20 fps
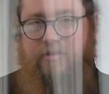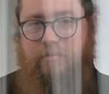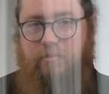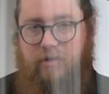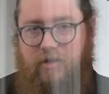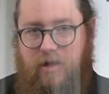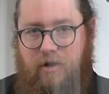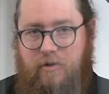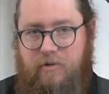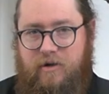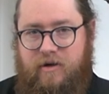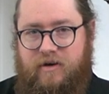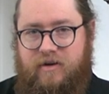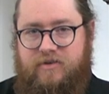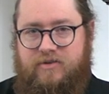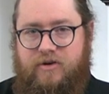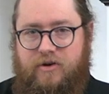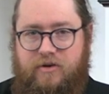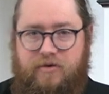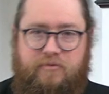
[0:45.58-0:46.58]
the blower,
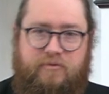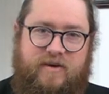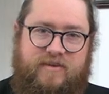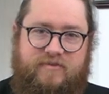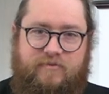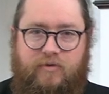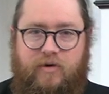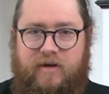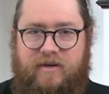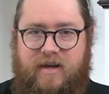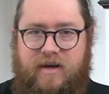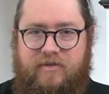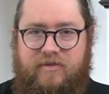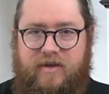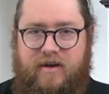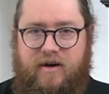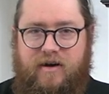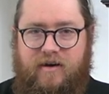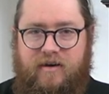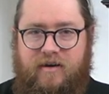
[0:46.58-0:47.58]
show you the reservoir down
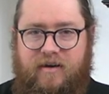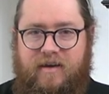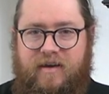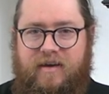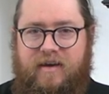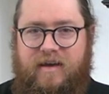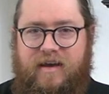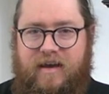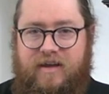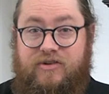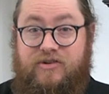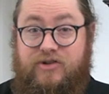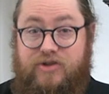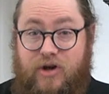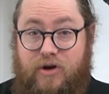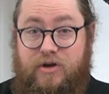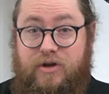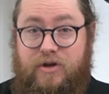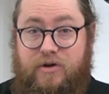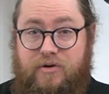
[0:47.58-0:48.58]
there, and
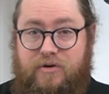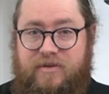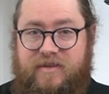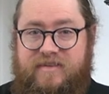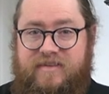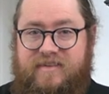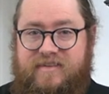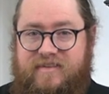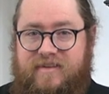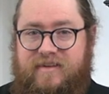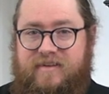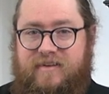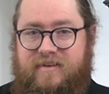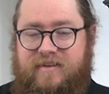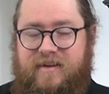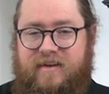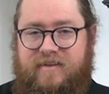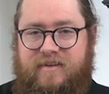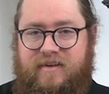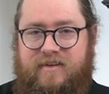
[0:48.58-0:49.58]
show you this
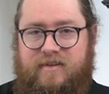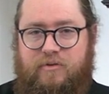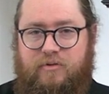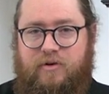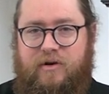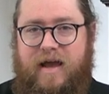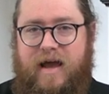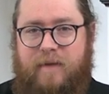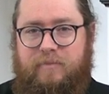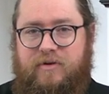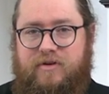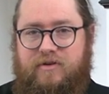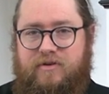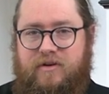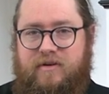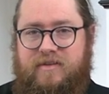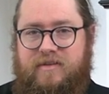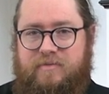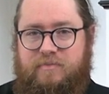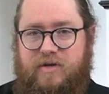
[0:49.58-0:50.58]
extended technique that will happen
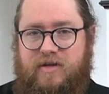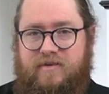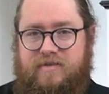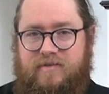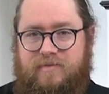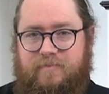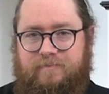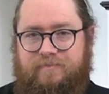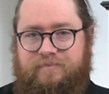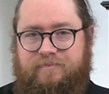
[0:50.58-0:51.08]
during this piece.